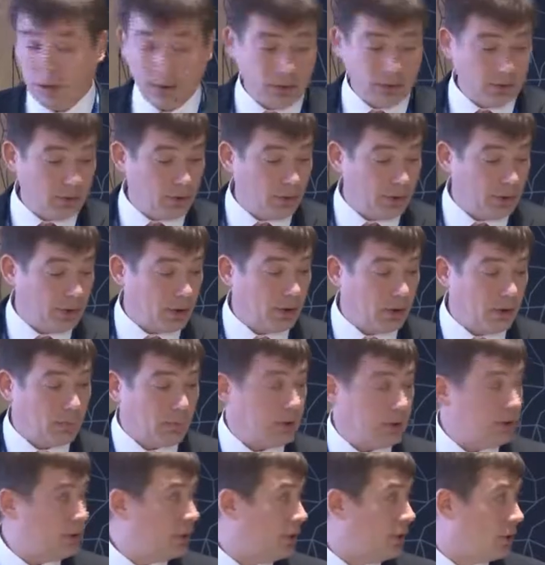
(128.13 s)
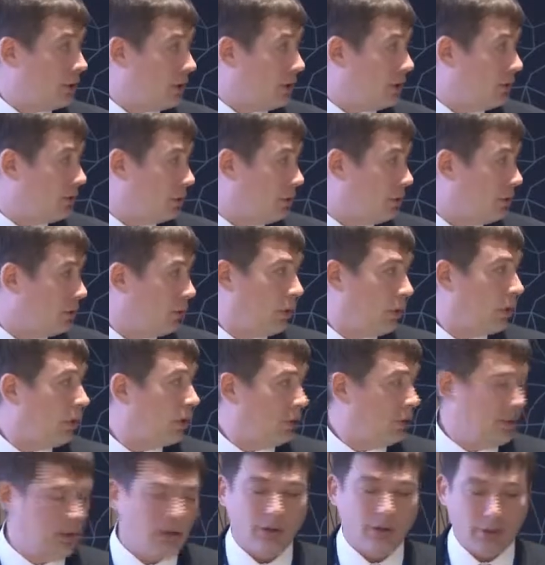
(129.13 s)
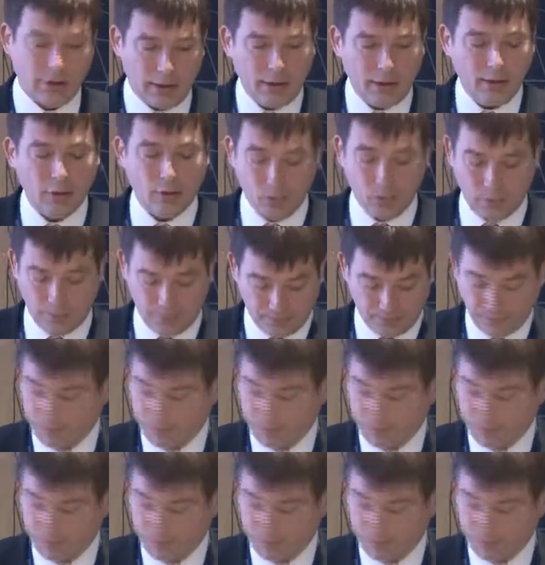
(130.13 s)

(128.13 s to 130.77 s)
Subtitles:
surgical procedure. It's not working. Yeah, I know.